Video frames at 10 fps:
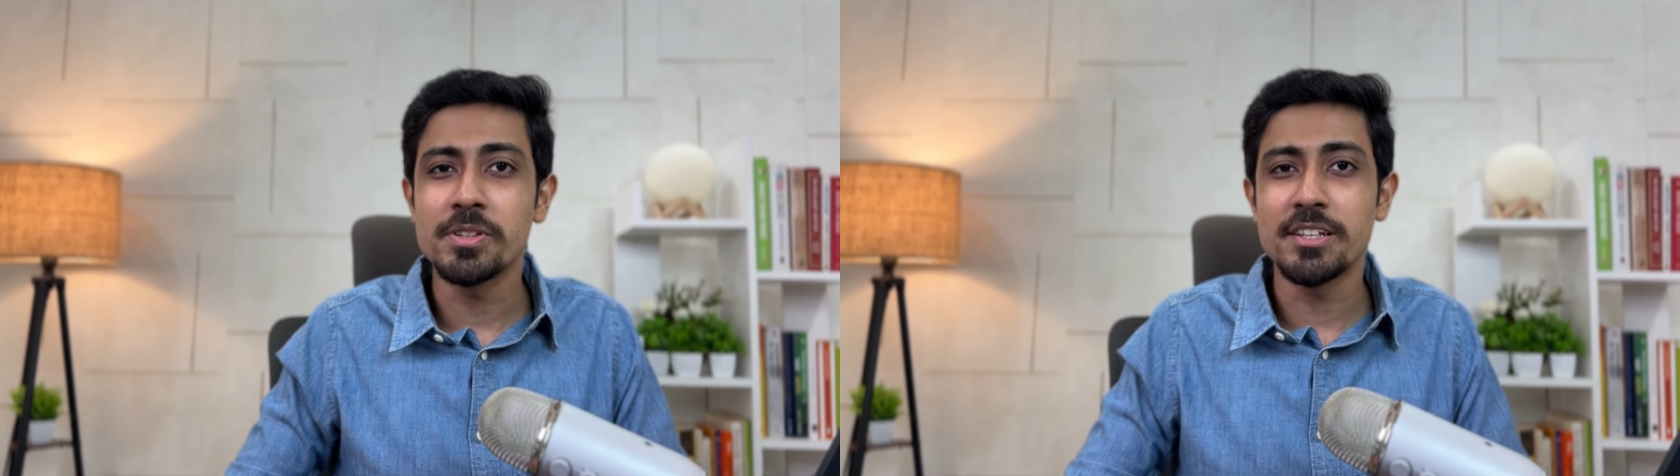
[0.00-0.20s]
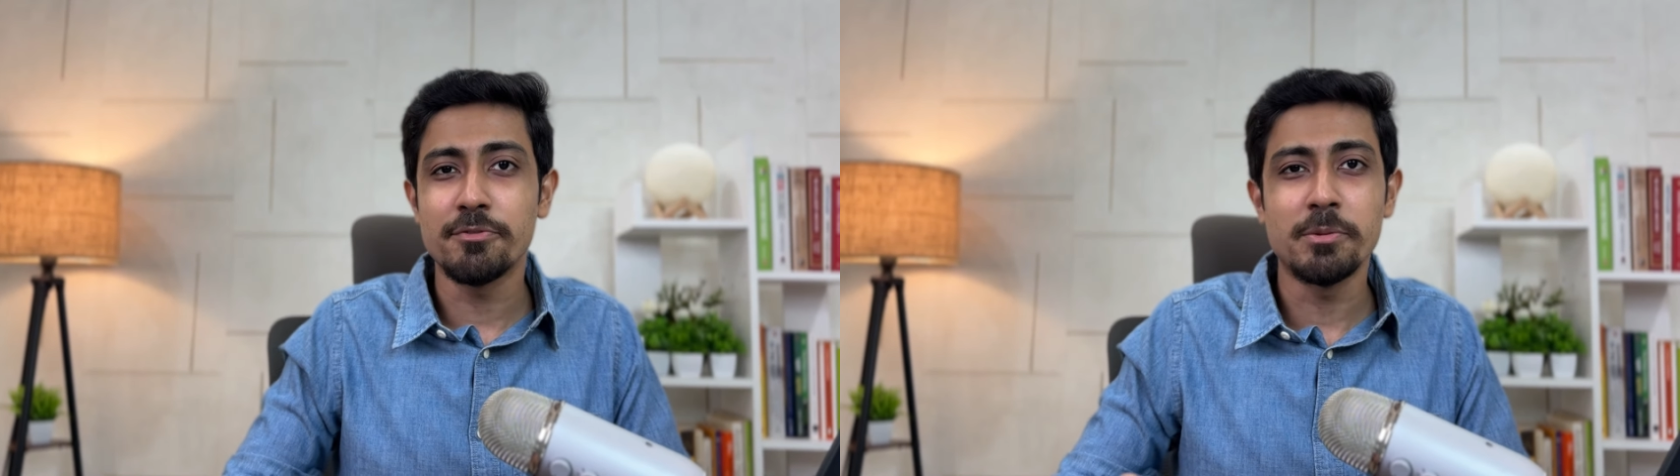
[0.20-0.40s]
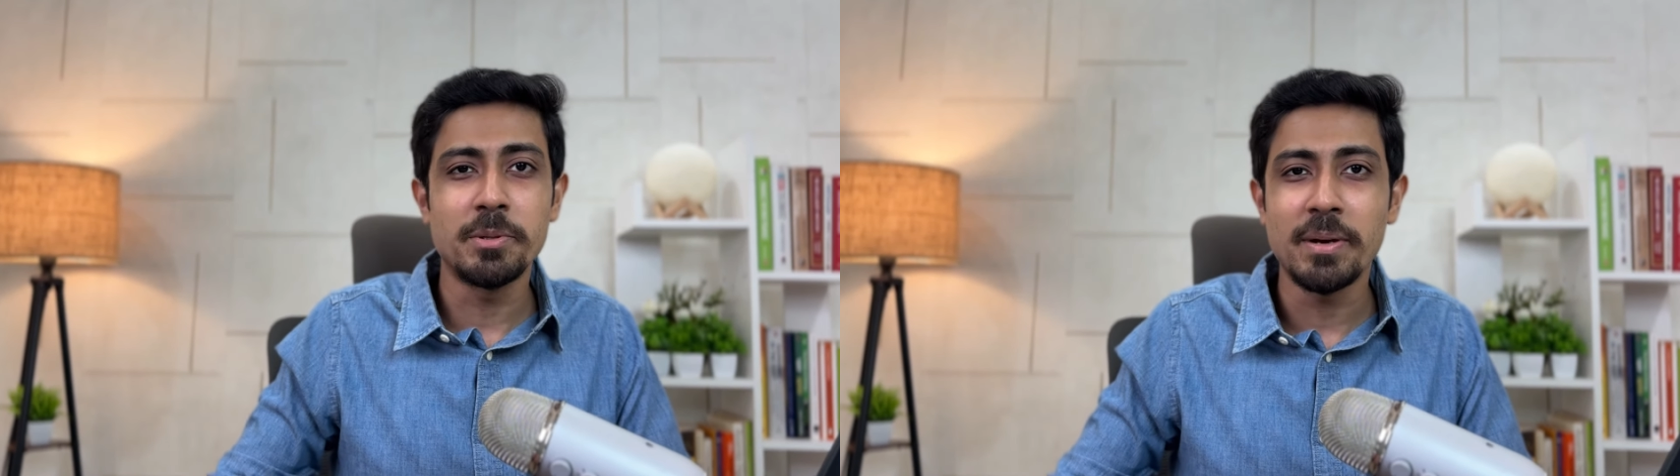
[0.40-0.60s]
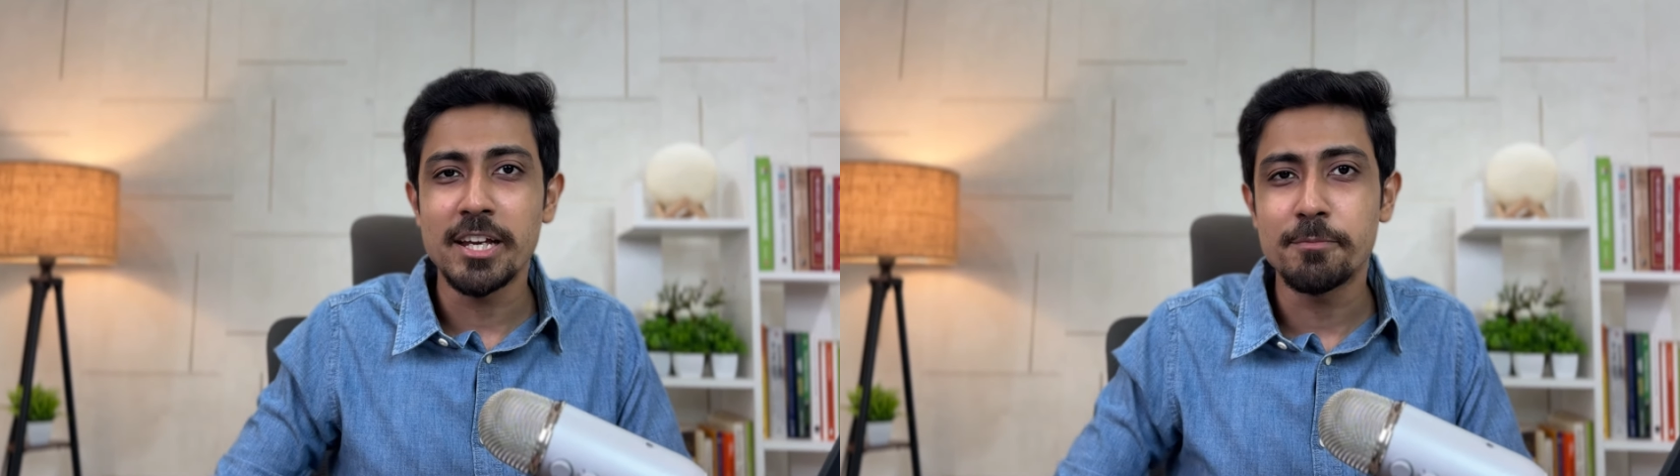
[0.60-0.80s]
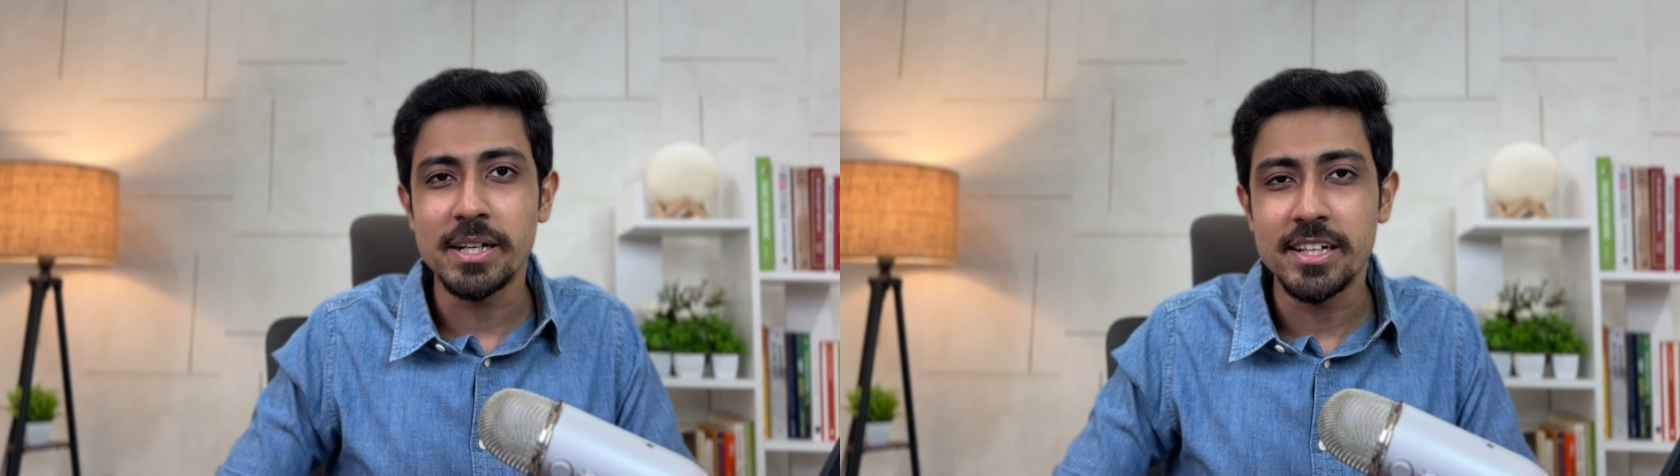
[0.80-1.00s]
this will be my
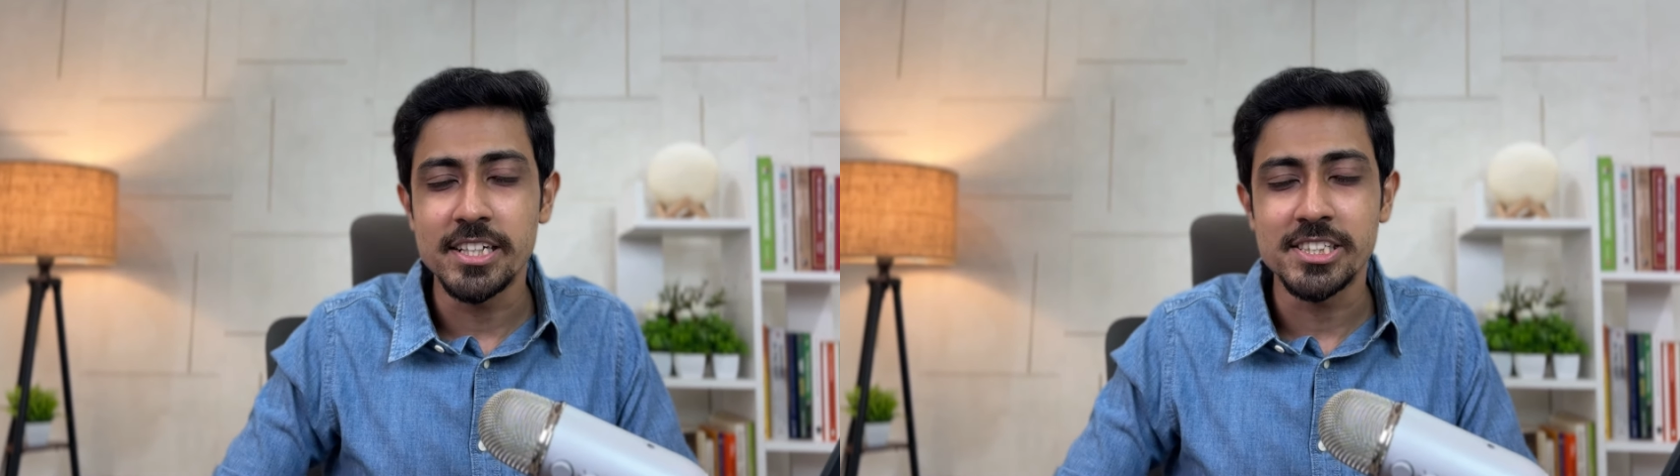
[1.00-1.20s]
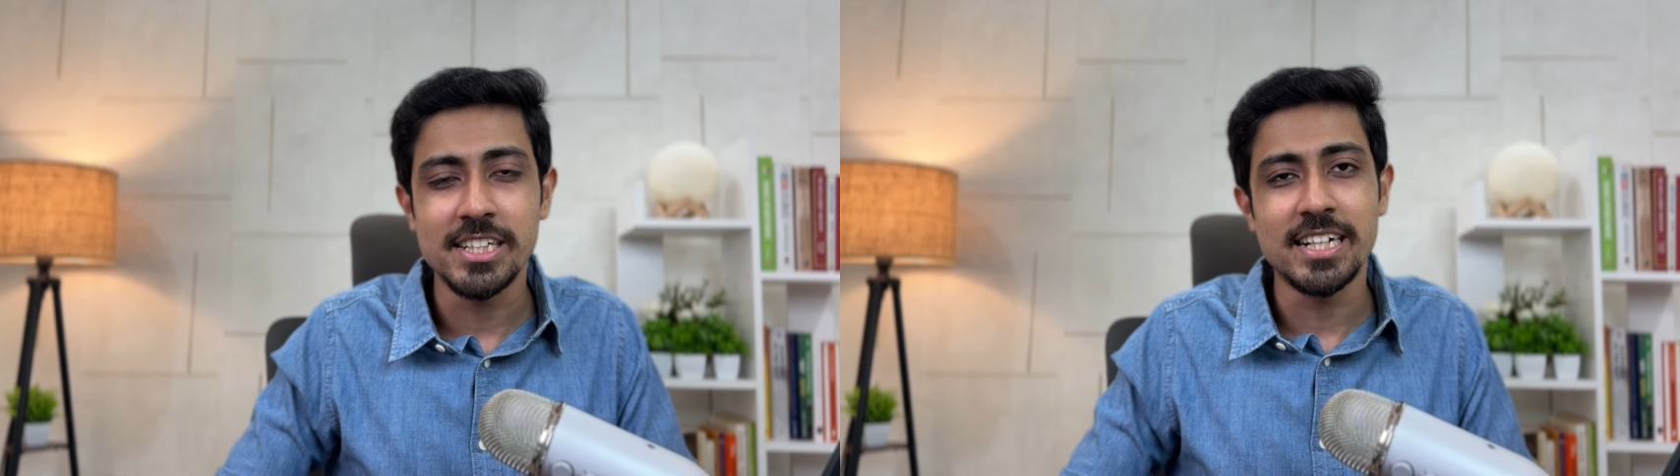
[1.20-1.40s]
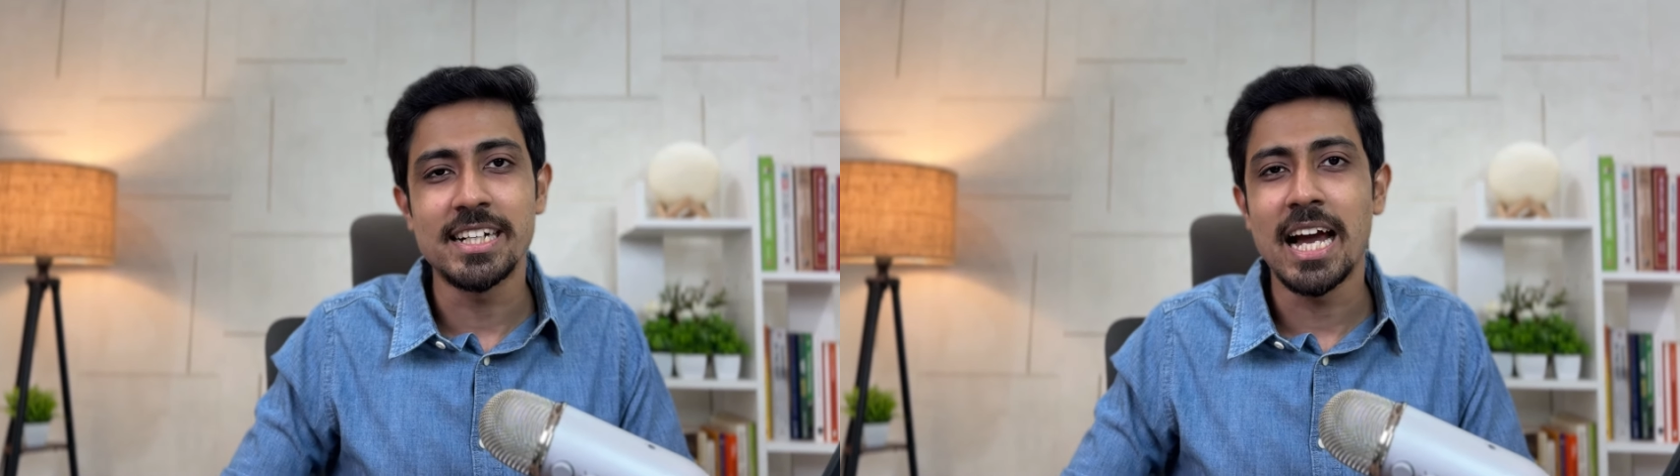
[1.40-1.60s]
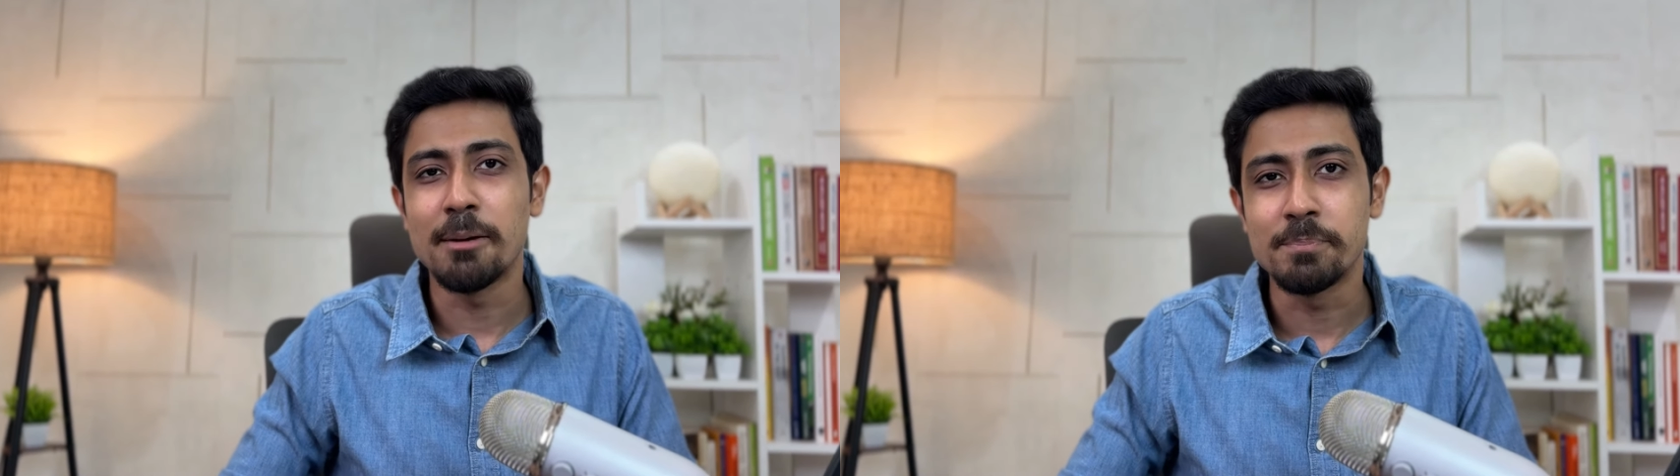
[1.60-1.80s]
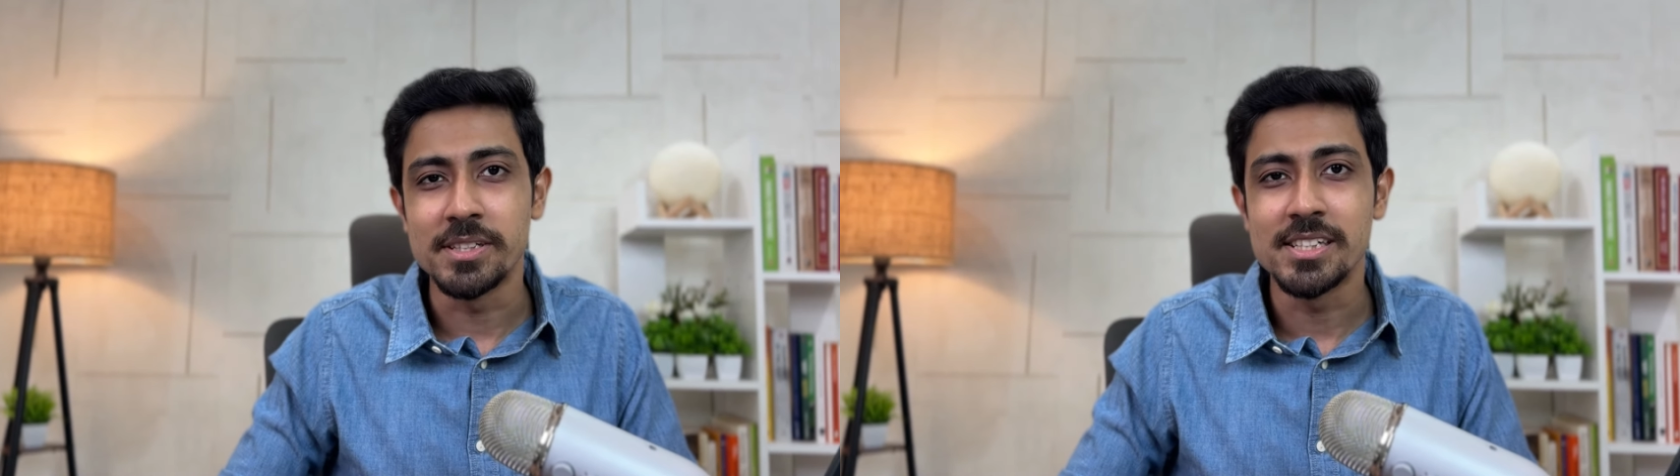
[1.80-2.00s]
expectation and it
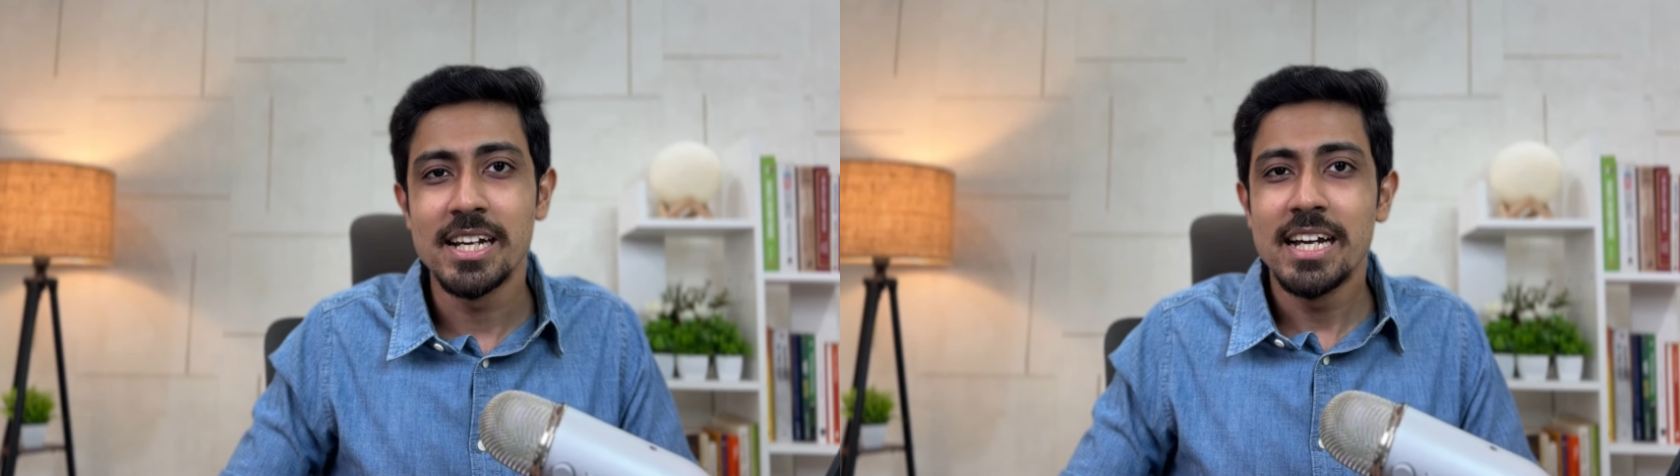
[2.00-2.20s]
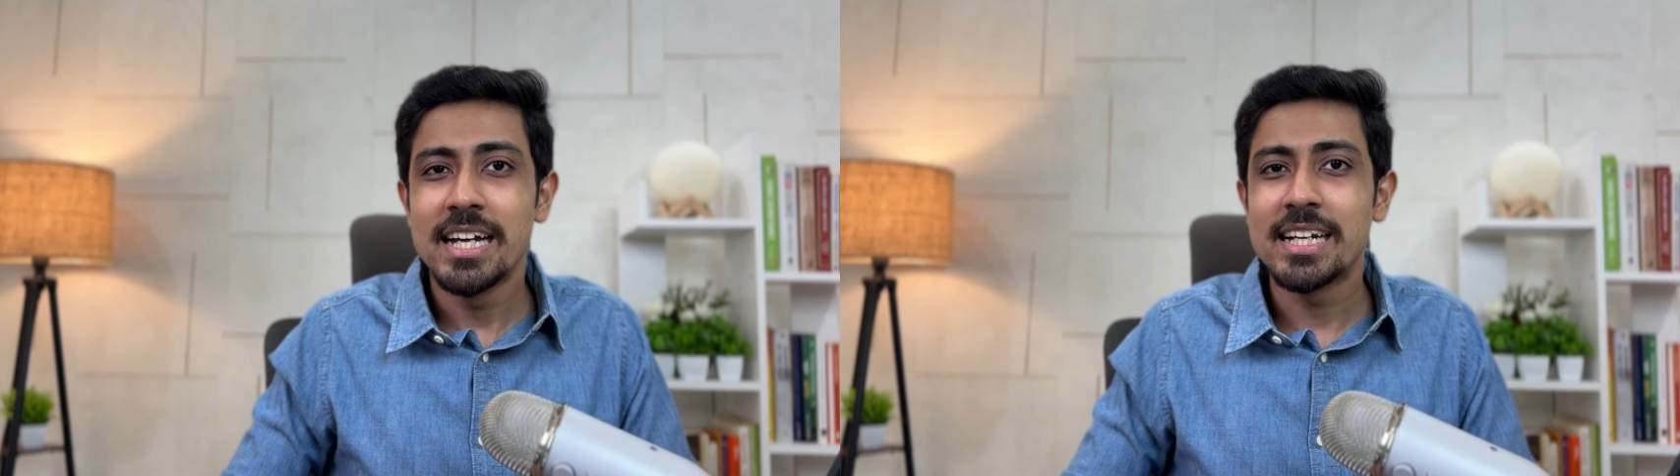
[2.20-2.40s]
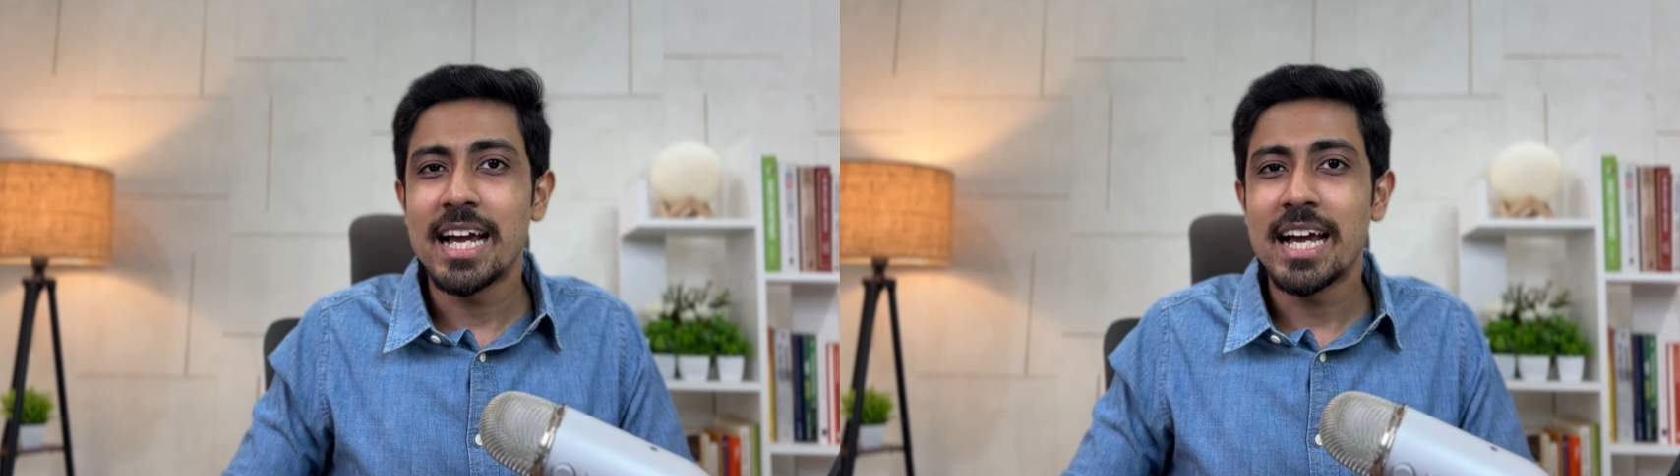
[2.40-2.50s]
happens. It